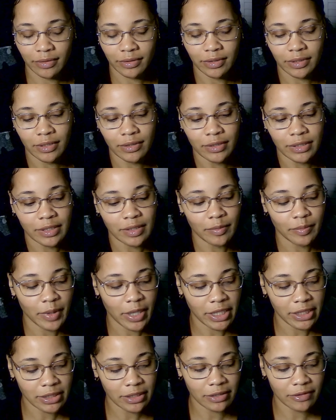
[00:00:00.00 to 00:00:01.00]
So it's a
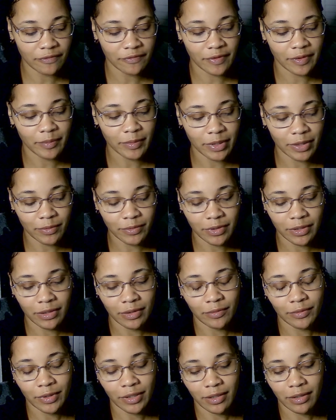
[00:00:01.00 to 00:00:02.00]
Pisces feminine
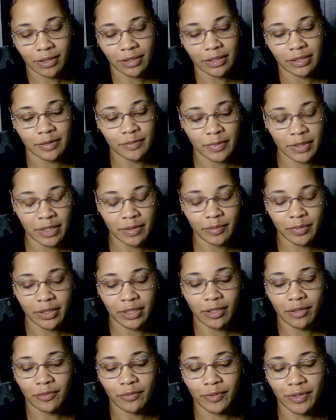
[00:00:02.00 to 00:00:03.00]
dealing with all these men, but
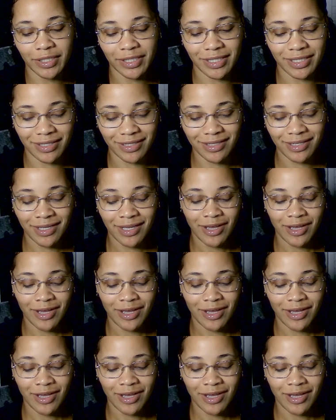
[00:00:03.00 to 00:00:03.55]
don't want to.